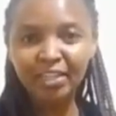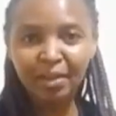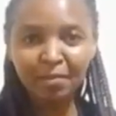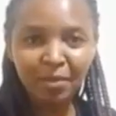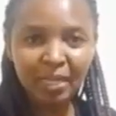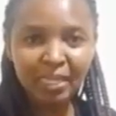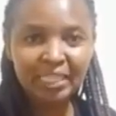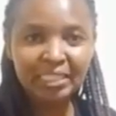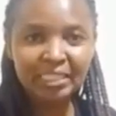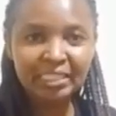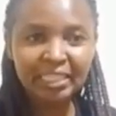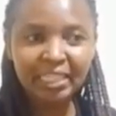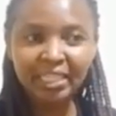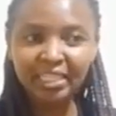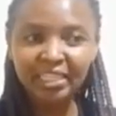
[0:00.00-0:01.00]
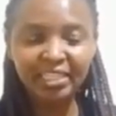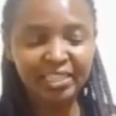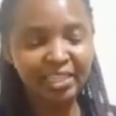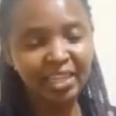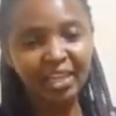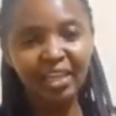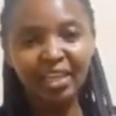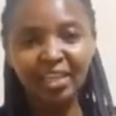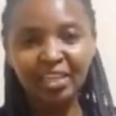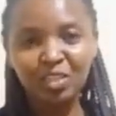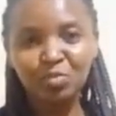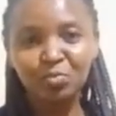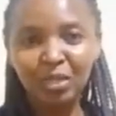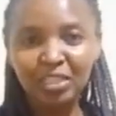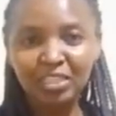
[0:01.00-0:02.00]
Market day here in
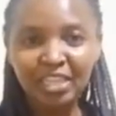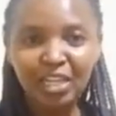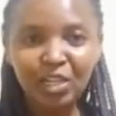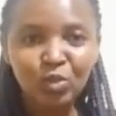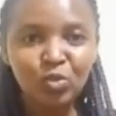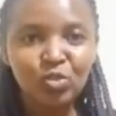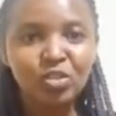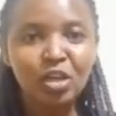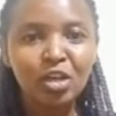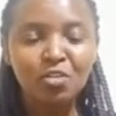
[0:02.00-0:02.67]
Machakos.